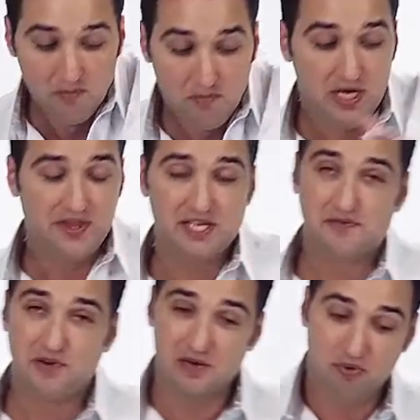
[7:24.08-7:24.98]
But that's
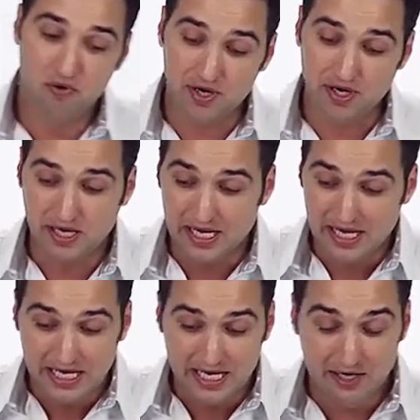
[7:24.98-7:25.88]
very important.
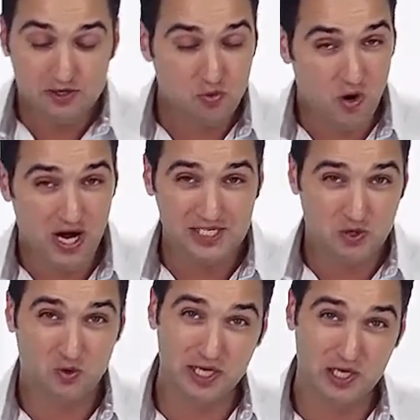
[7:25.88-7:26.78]
Here's why it's
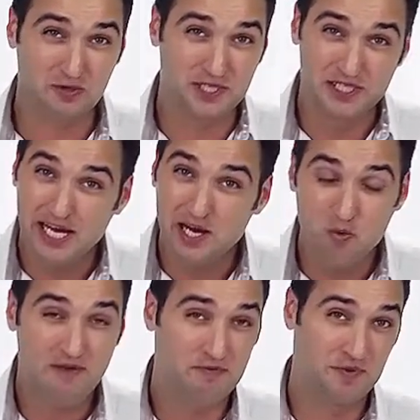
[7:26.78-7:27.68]
critical to stay
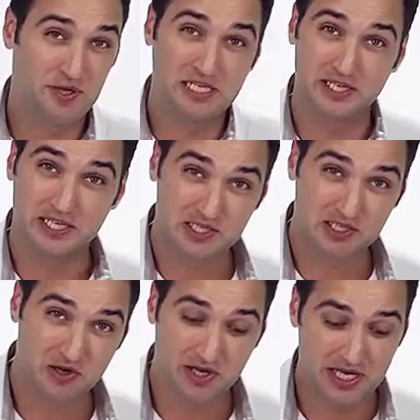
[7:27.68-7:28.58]
away from things like
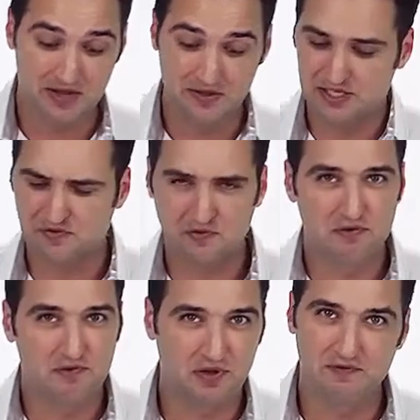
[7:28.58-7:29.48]
soda and these
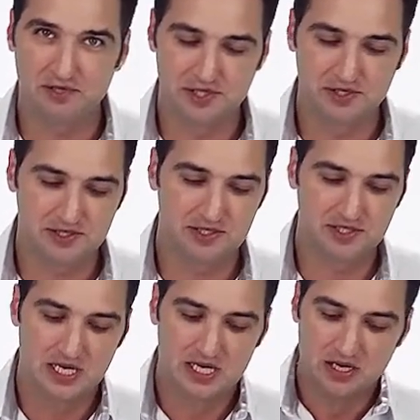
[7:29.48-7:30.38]
fruit-flavored
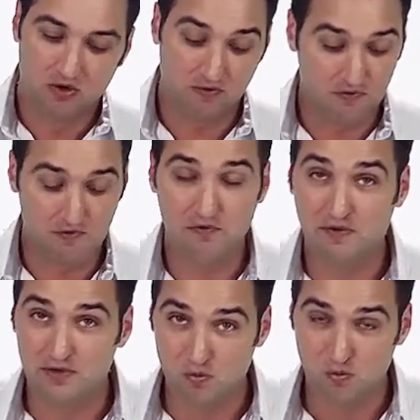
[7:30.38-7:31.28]
juices or
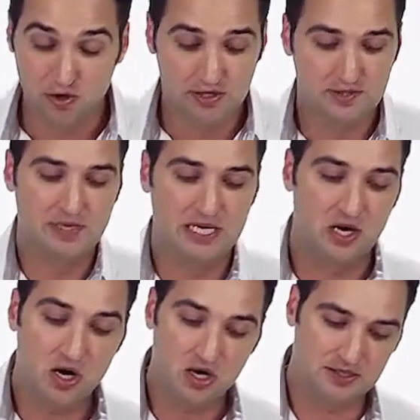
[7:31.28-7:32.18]
fruit-flavored waters
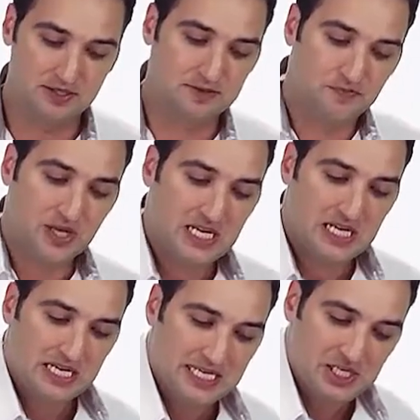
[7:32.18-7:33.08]
because
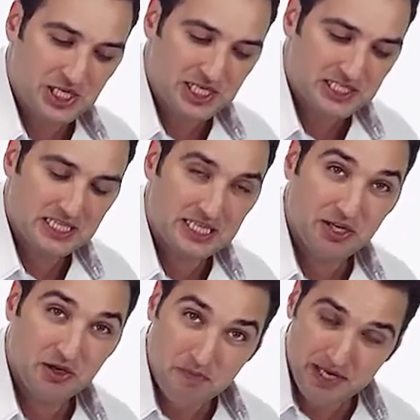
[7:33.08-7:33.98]
just a
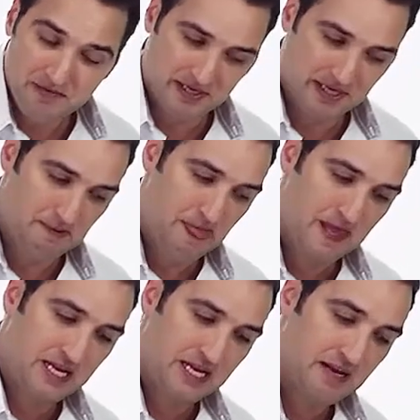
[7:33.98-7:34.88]
little bit of it
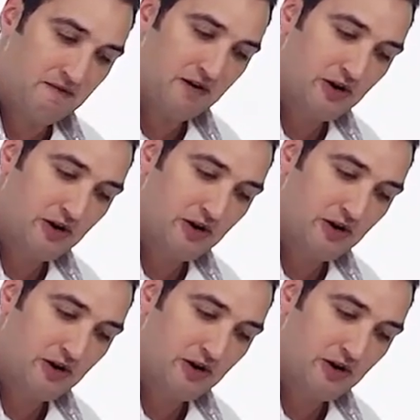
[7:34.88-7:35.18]
can